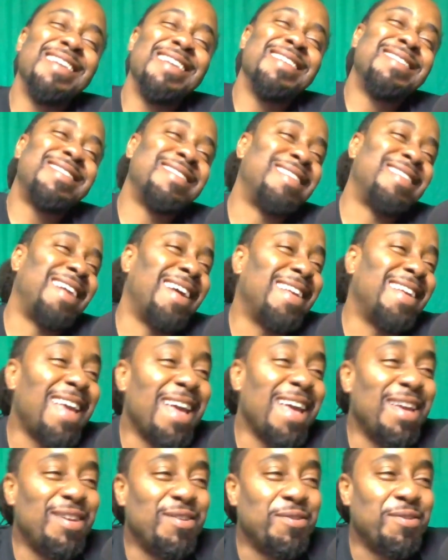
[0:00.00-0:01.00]
She's like,
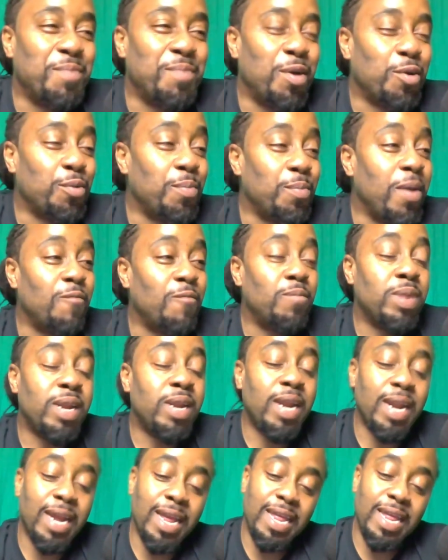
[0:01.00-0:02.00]
"Yeah, you were Motor Mouth," but
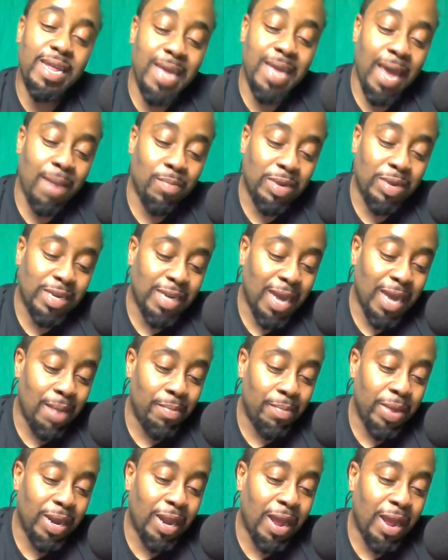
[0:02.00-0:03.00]
then it came a time
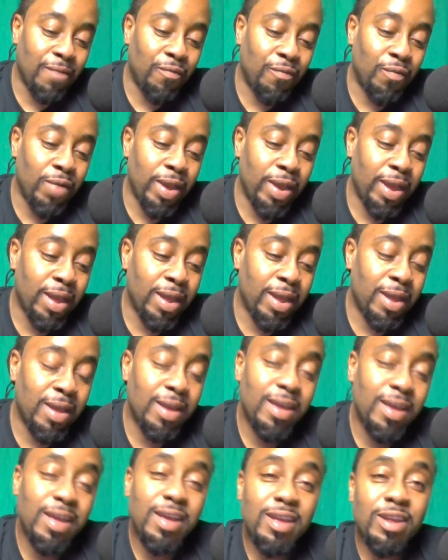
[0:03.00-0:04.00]
in life where,
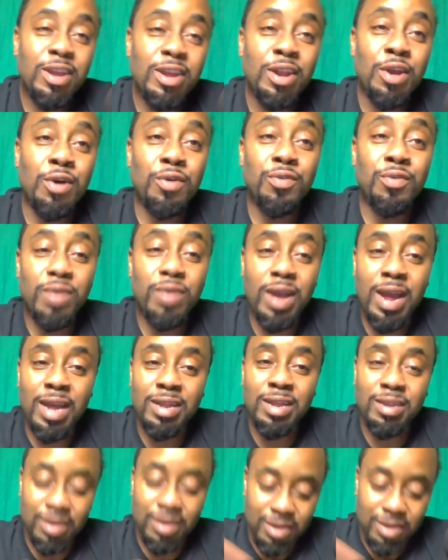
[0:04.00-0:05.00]
I
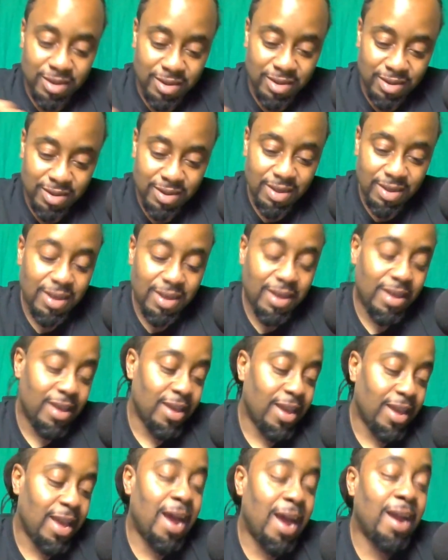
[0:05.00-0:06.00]
just
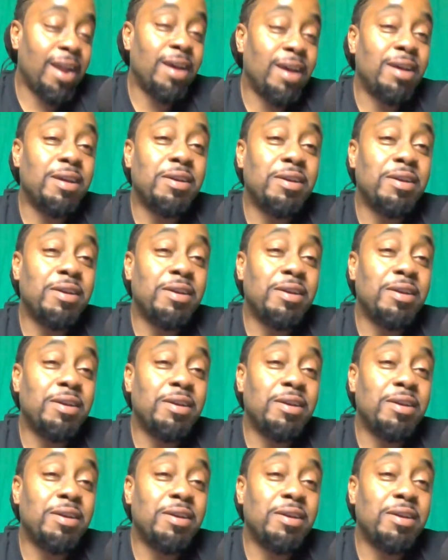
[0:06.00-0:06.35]
kind of,